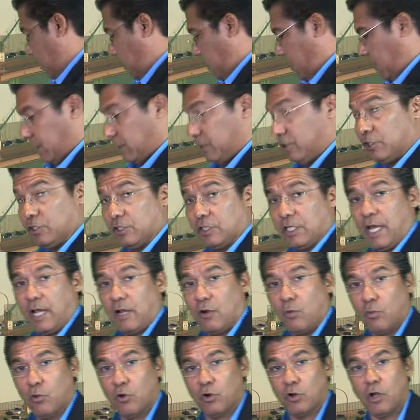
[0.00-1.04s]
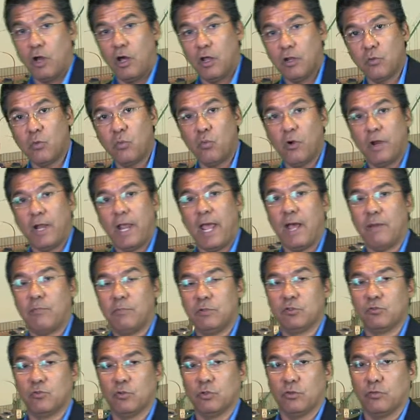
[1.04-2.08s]
let's just kind of work on what
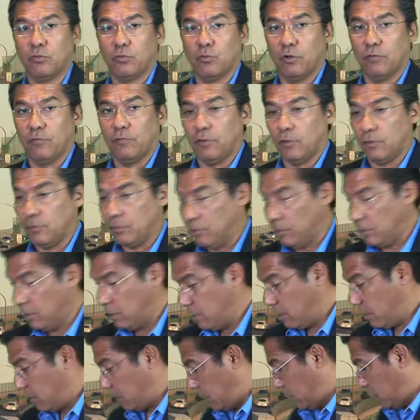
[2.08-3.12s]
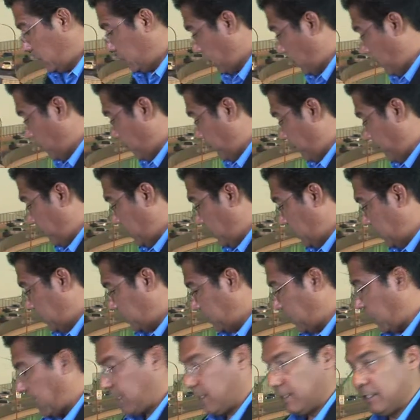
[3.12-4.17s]
happens with the workflow. So it's
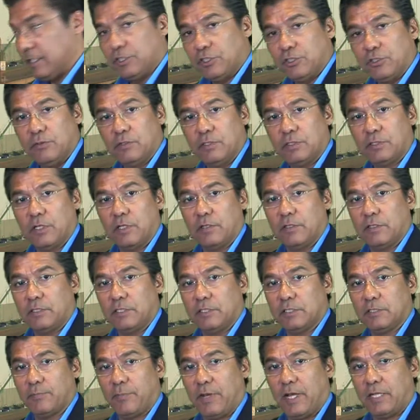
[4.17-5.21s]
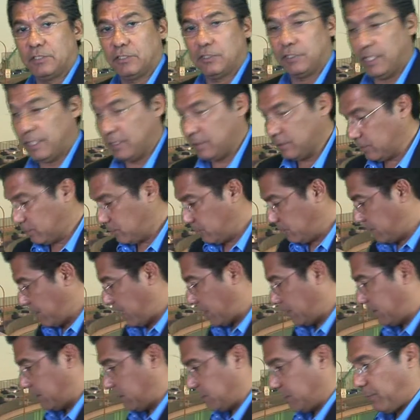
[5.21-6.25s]
got an issue, it's on the dispatch desk, so
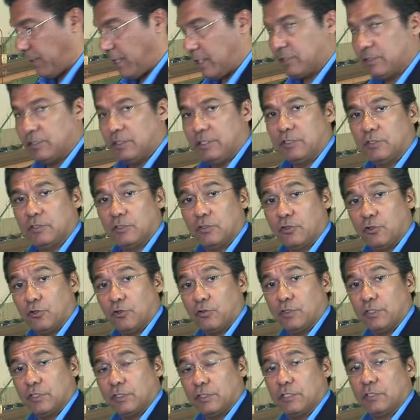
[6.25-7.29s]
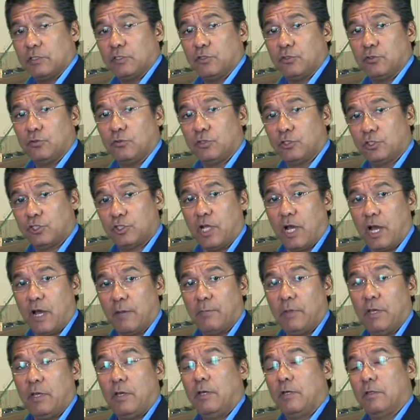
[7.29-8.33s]
now dispatch needs to turn this into the
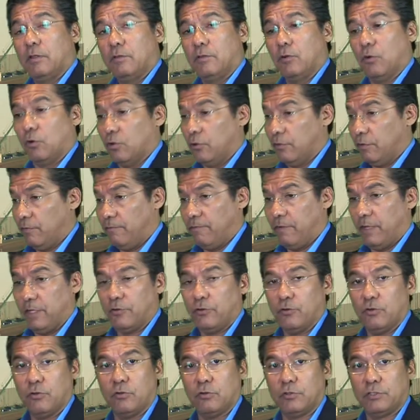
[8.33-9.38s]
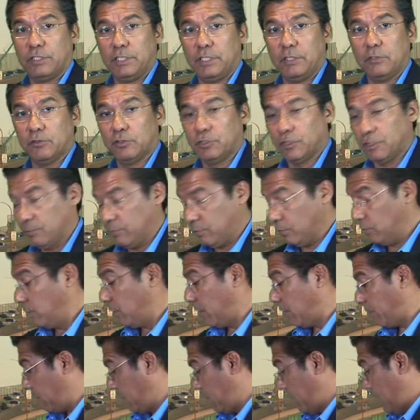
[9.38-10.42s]
shop or the vendor or dealership or
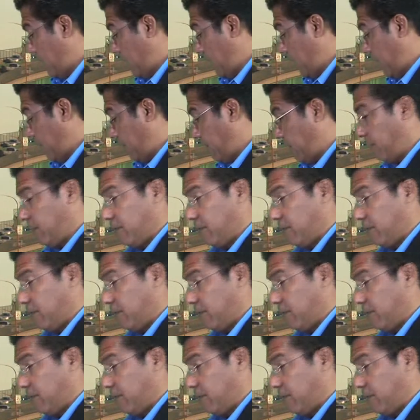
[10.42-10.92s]
whoever, and then